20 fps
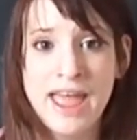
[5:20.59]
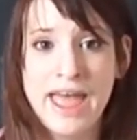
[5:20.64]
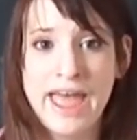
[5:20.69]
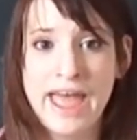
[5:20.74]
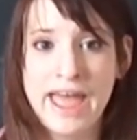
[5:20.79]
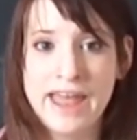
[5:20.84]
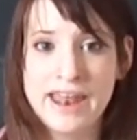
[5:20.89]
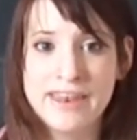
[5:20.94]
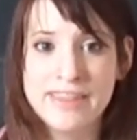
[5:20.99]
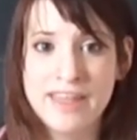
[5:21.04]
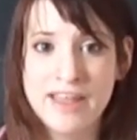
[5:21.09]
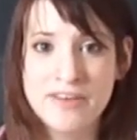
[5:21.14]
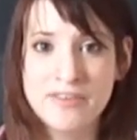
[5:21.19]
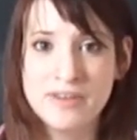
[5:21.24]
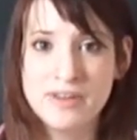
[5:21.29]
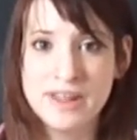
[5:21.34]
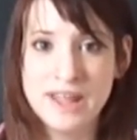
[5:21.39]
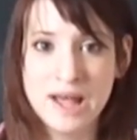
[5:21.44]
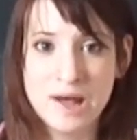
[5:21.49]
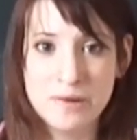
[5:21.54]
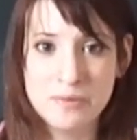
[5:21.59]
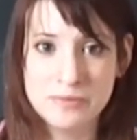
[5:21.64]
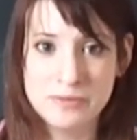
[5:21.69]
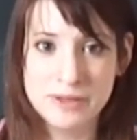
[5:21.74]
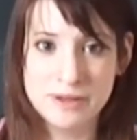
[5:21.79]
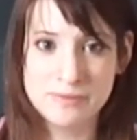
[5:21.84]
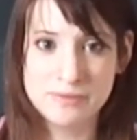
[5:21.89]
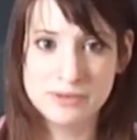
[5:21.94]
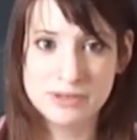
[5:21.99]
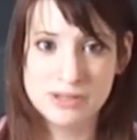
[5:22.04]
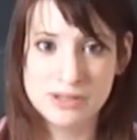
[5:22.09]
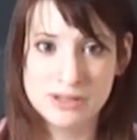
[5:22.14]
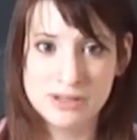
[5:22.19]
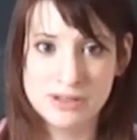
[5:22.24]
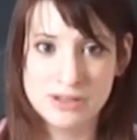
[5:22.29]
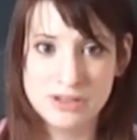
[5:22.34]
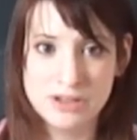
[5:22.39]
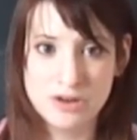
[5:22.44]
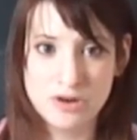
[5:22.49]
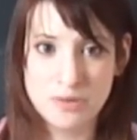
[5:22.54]
and that really helped them
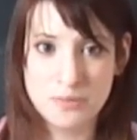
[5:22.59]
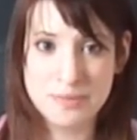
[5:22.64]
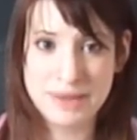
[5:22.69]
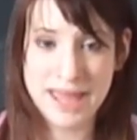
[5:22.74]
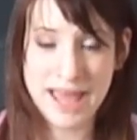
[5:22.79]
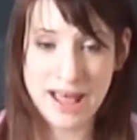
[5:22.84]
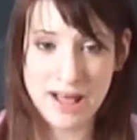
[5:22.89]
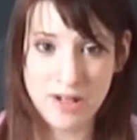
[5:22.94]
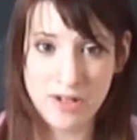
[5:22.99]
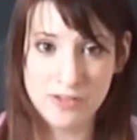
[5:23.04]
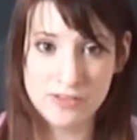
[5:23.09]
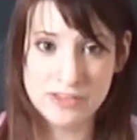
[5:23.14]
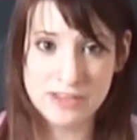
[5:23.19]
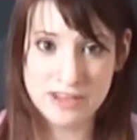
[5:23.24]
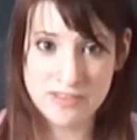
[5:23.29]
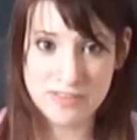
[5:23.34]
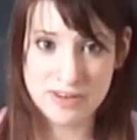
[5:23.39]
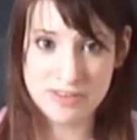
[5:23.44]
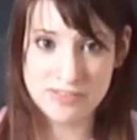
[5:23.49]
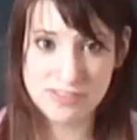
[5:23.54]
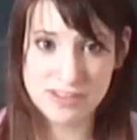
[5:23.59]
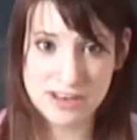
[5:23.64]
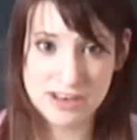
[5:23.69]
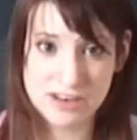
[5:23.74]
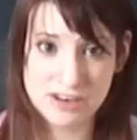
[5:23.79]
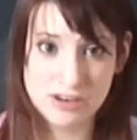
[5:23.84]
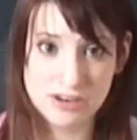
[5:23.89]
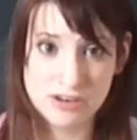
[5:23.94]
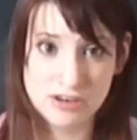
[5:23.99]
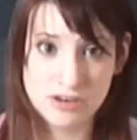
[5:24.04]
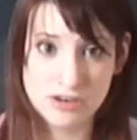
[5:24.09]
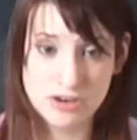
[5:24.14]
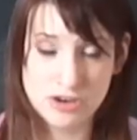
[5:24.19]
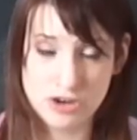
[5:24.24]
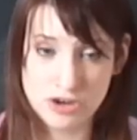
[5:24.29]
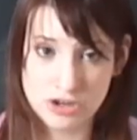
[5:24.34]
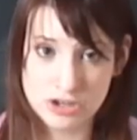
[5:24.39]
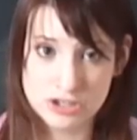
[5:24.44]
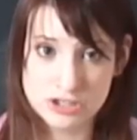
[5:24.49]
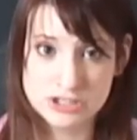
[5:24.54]
to, you know, be held even if they didn't
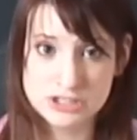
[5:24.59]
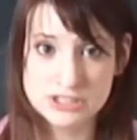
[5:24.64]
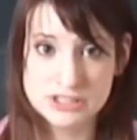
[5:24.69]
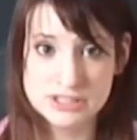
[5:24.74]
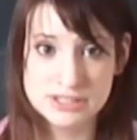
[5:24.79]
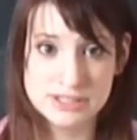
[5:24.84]
nurse,